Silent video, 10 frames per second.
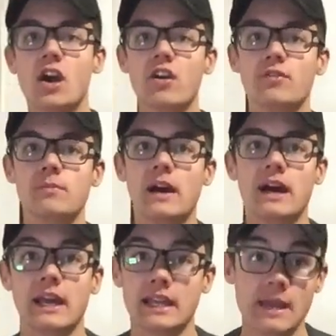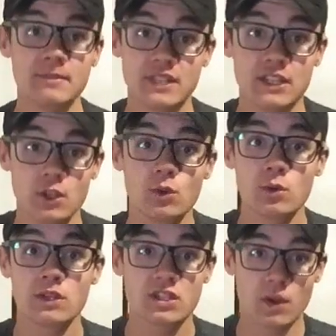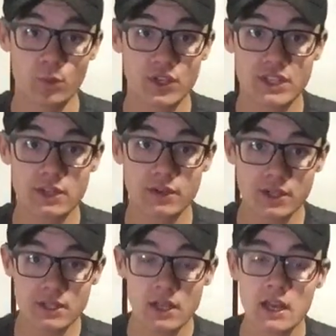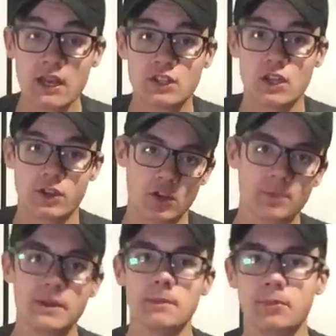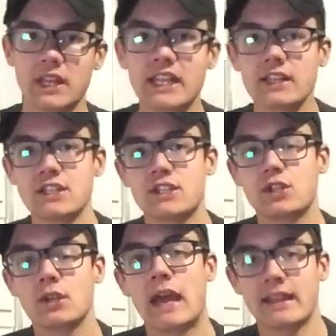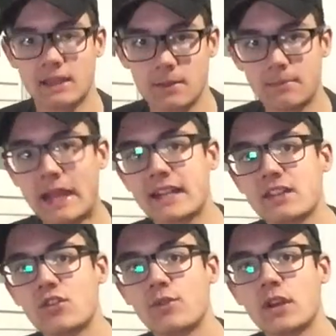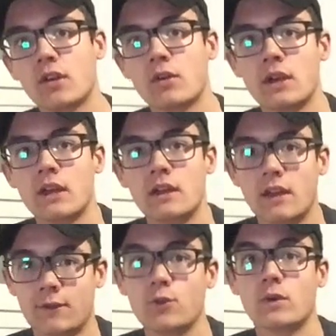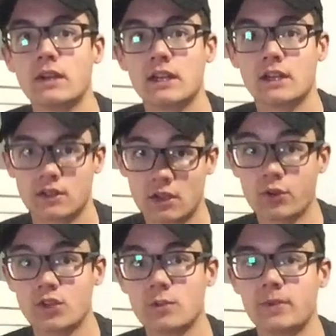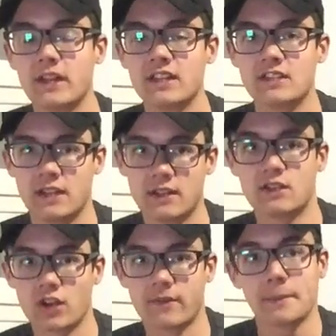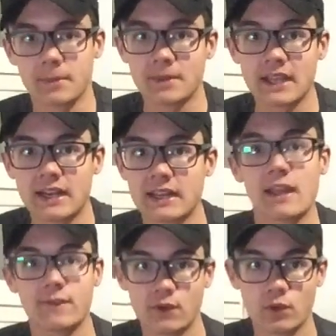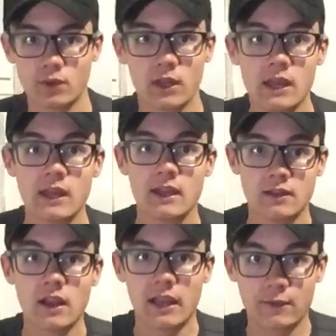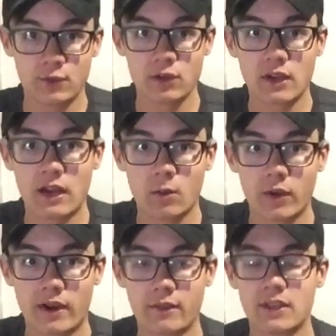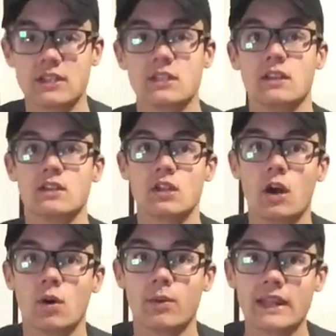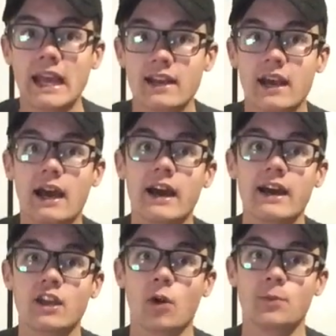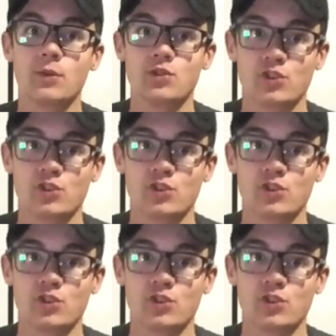of my MCU summary series. So, there will be a playlist at the back of this video if you want to go to the playlist and start from the beginning if you're not aware of this. So, with that, I hope you